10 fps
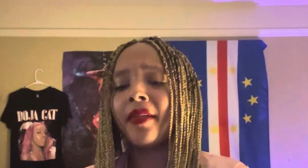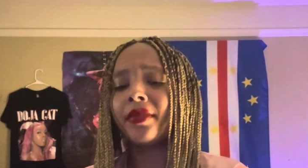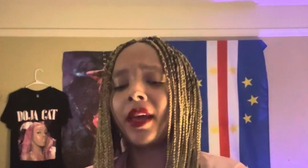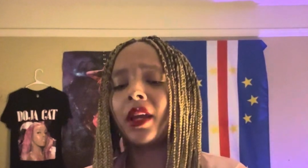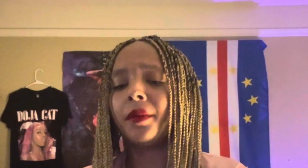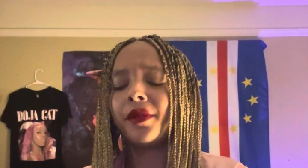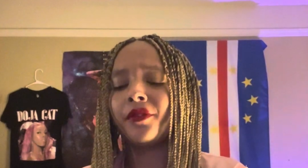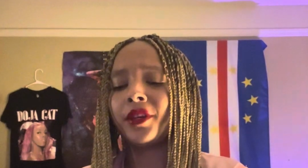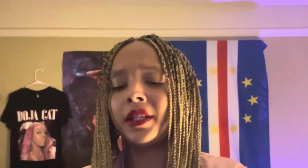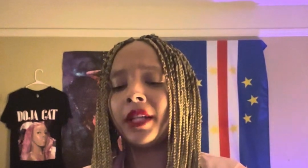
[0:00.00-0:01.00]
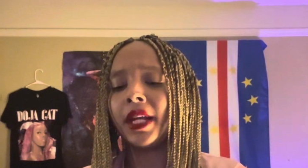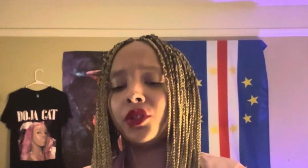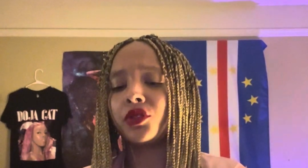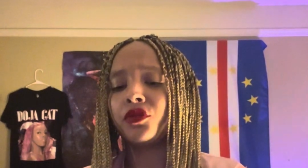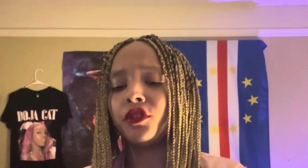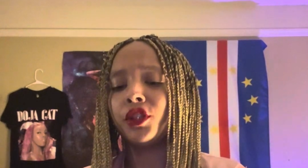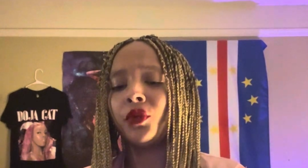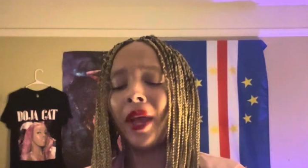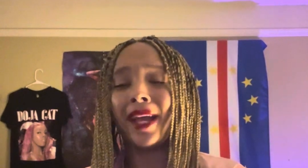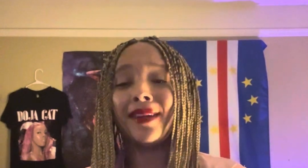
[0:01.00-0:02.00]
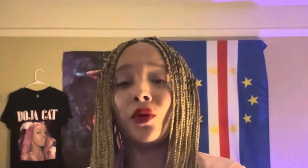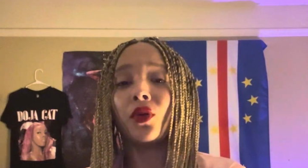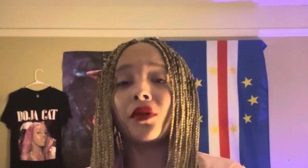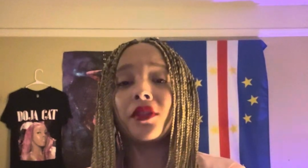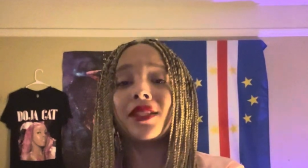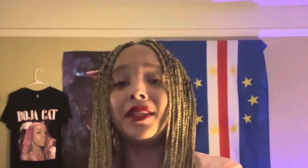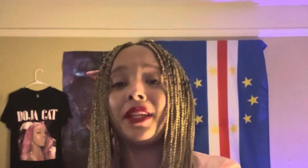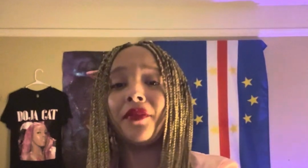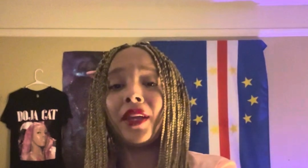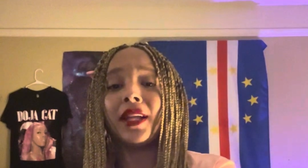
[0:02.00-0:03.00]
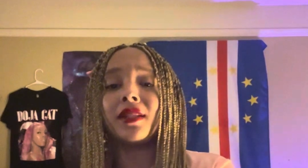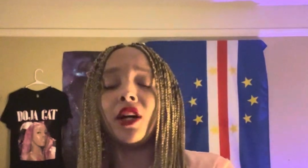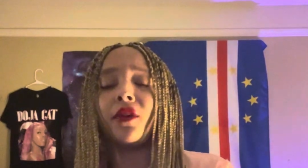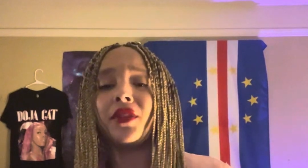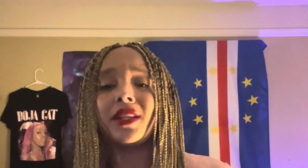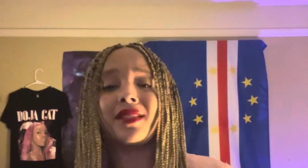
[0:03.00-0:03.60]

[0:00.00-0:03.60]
that could be very dangerous for you and or the significance of this